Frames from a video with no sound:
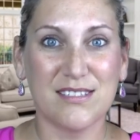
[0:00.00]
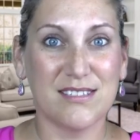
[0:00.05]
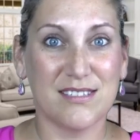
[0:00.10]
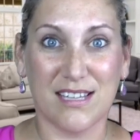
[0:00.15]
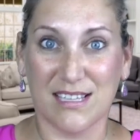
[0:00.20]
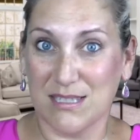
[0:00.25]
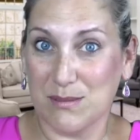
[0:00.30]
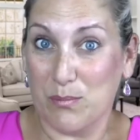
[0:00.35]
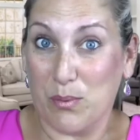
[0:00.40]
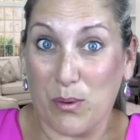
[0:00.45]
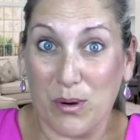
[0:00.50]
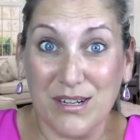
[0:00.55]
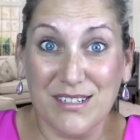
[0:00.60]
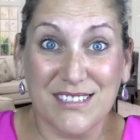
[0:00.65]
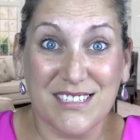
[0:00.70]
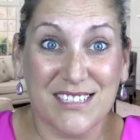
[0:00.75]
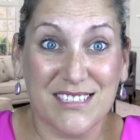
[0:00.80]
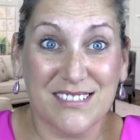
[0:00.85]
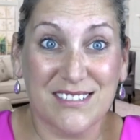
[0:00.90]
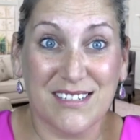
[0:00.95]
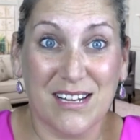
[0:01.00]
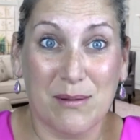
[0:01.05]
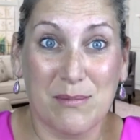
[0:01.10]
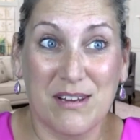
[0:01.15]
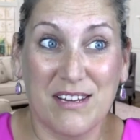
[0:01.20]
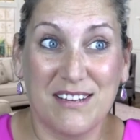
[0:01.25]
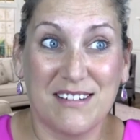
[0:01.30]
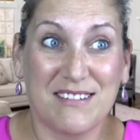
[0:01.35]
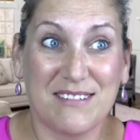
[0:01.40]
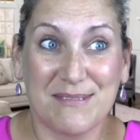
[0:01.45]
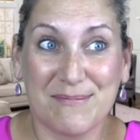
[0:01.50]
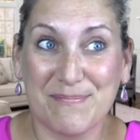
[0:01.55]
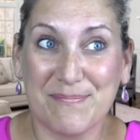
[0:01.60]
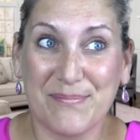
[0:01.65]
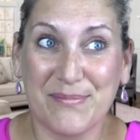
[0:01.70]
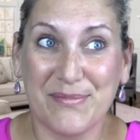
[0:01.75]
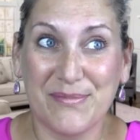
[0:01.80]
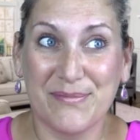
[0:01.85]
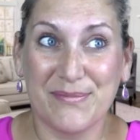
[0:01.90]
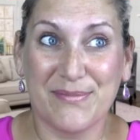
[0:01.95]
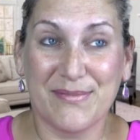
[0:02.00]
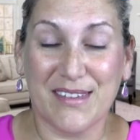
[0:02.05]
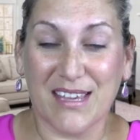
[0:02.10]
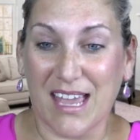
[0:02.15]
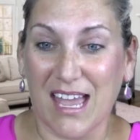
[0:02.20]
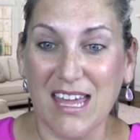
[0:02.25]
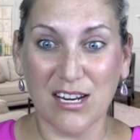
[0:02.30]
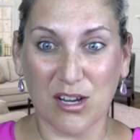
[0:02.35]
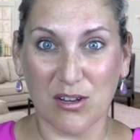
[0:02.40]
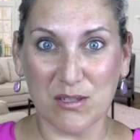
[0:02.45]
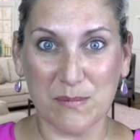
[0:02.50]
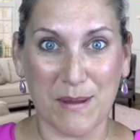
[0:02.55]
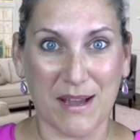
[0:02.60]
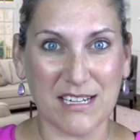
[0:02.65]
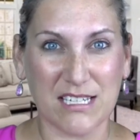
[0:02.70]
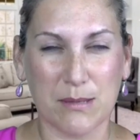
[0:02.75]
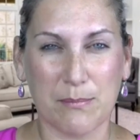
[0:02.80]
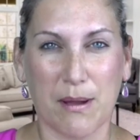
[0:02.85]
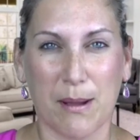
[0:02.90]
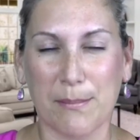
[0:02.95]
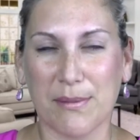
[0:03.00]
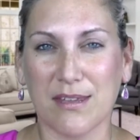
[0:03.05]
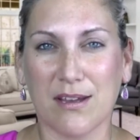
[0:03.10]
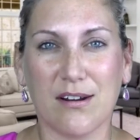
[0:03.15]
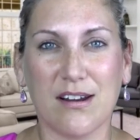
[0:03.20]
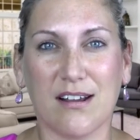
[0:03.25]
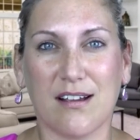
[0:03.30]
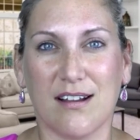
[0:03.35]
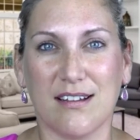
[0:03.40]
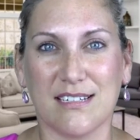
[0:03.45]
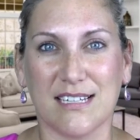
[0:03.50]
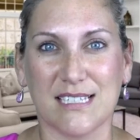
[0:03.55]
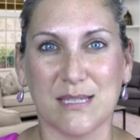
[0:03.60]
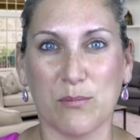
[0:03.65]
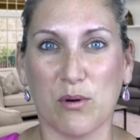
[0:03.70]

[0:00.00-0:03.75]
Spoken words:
That's important. I mean, again, it goes back to the popularity contest.